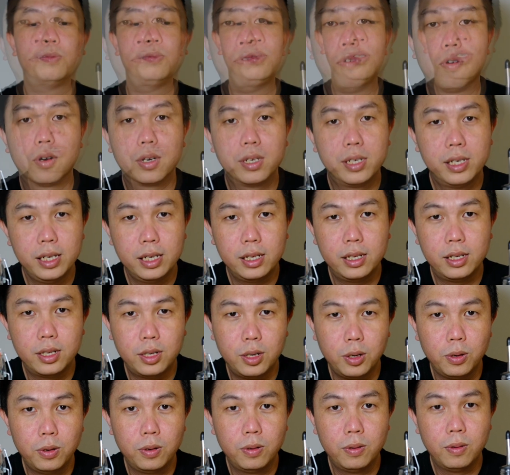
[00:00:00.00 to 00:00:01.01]
For these
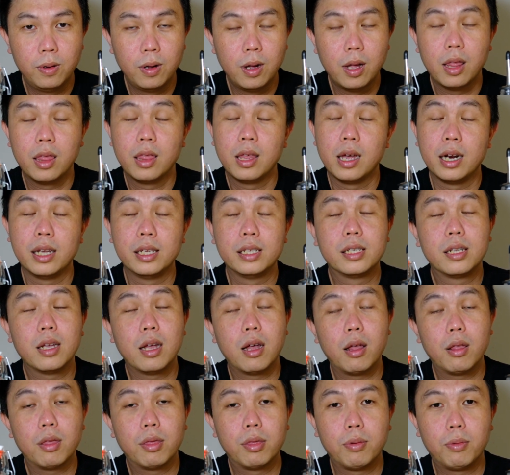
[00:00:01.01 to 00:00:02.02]
two, there is
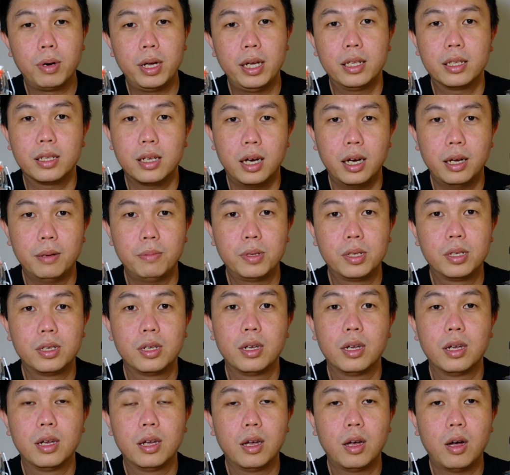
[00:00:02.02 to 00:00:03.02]
3 types
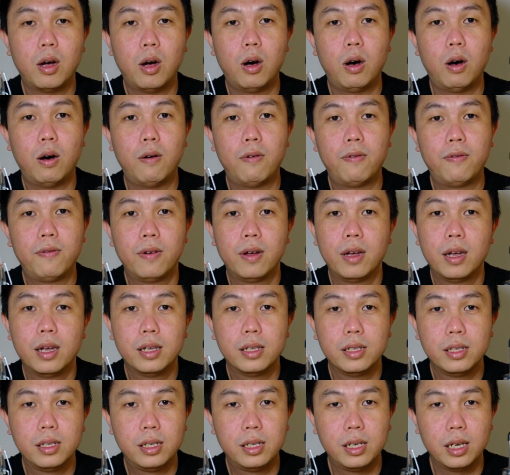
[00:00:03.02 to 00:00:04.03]
of
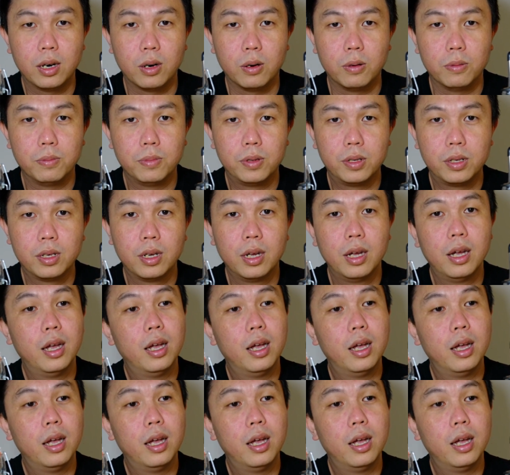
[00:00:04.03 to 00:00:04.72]
syrups.